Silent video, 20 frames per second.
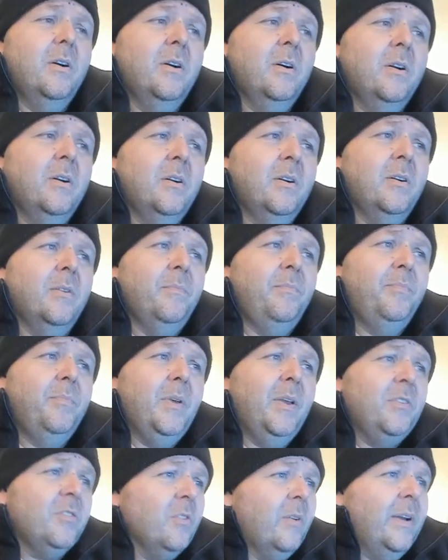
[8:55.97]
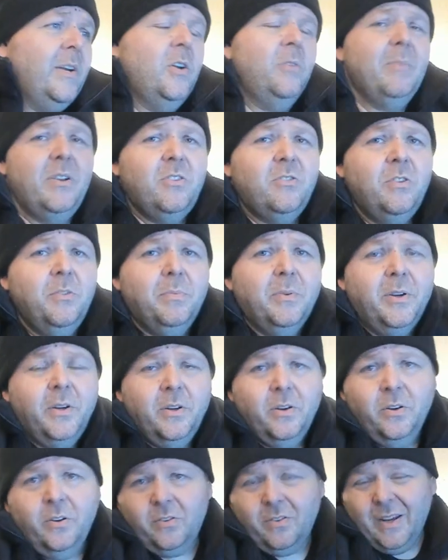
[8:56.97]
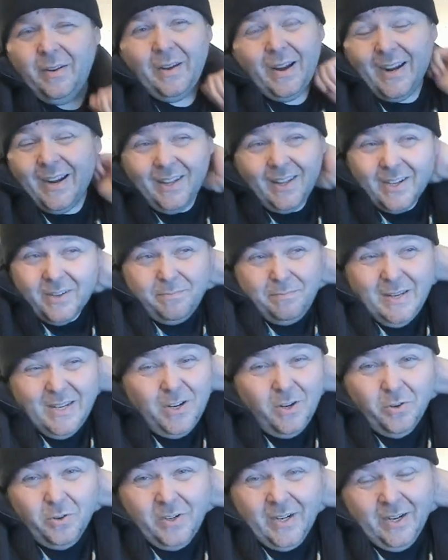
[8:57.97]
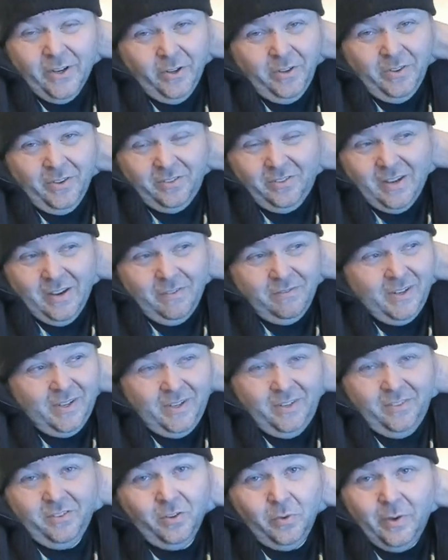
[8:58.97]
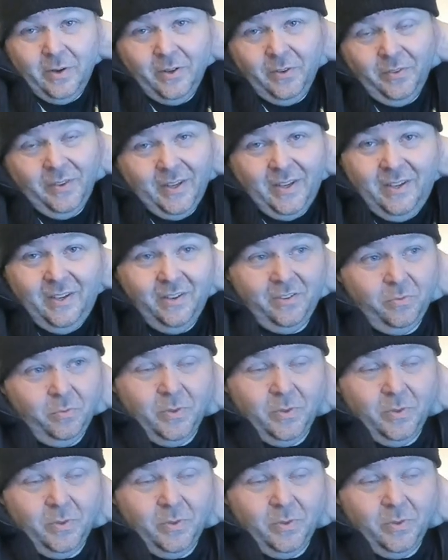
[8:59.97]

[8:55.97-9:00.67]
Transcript: Um, so I know my superheroes. I, I collect Mego dolls in the 70s, you know, right around the KISS.